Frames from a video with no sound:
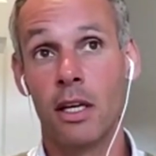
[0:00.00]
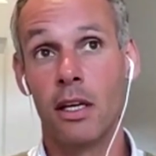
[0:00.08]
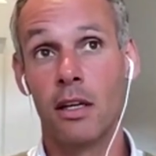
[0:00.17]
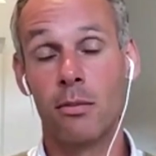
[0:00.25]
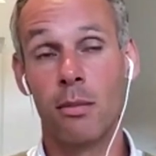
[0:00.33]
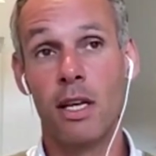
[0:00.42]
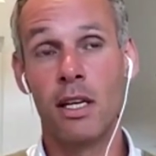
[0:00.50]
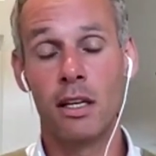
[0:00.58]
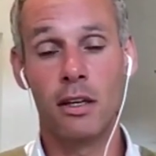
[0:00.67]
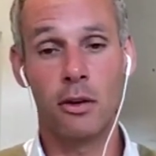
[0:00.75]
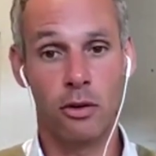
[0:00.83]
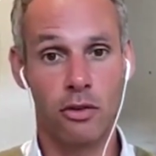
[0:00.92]
is
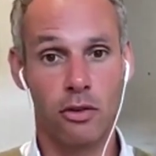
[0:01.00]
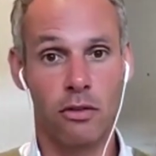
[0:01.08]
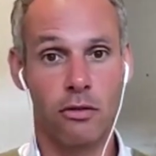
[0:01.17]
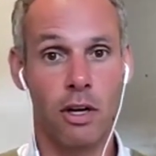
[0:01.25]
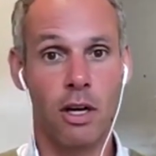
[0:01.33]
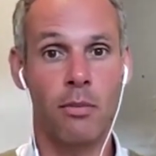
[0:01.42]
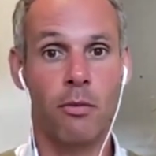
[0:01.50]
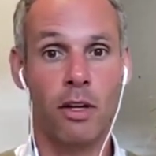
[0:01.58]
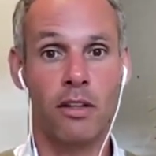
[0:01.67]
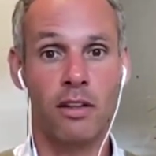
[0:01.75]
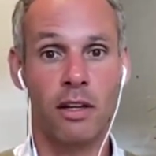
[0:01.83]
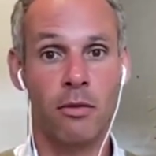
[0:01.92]
mainly going to describe
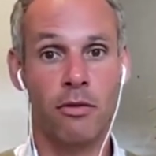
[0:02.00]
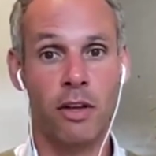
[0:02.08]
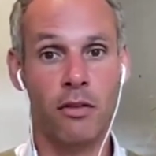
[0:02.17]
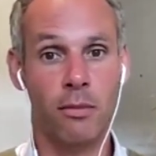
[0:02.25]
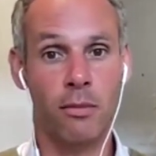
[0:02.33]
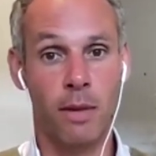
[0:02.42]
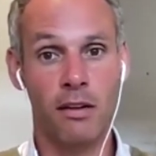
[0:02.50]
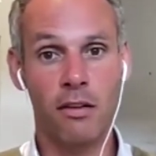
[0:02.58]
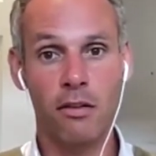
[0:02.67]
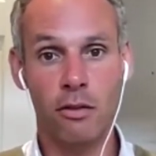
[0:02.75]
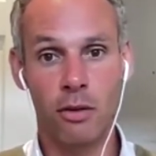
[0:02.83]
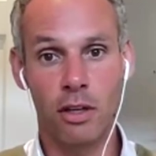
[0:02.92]
what type of test
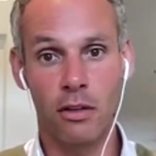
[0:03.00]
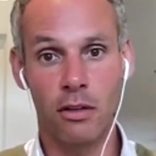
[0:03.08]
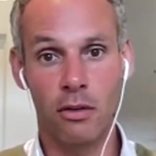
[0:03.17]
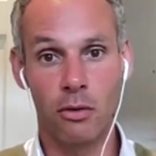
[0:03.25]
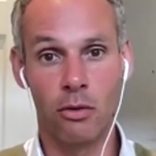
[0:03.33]
methods you can